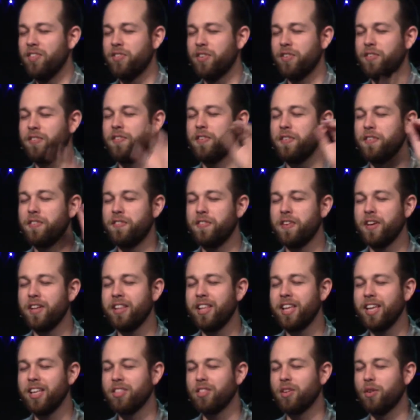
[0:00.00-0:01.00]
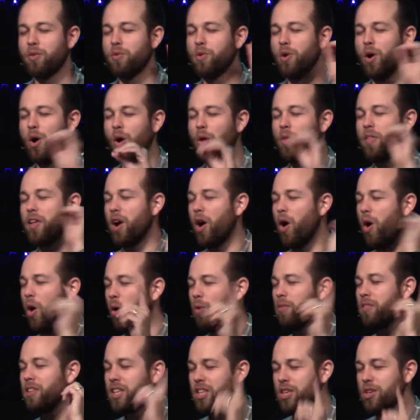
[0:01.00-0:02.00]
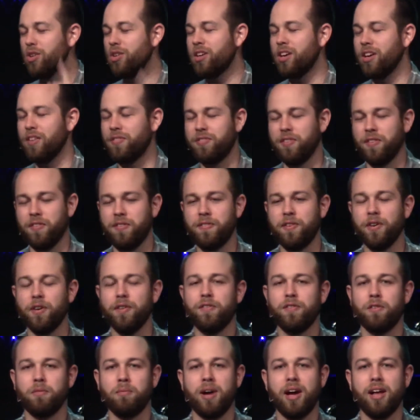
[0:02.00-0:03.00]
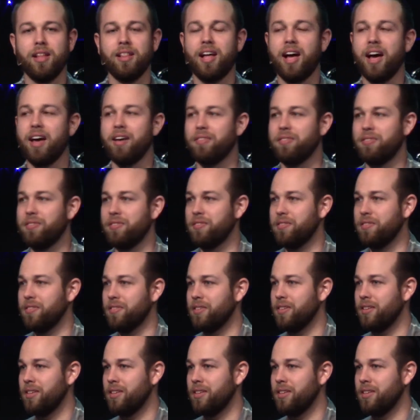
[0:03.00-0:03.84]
for fulfilling the role that only you could fulfill for my life,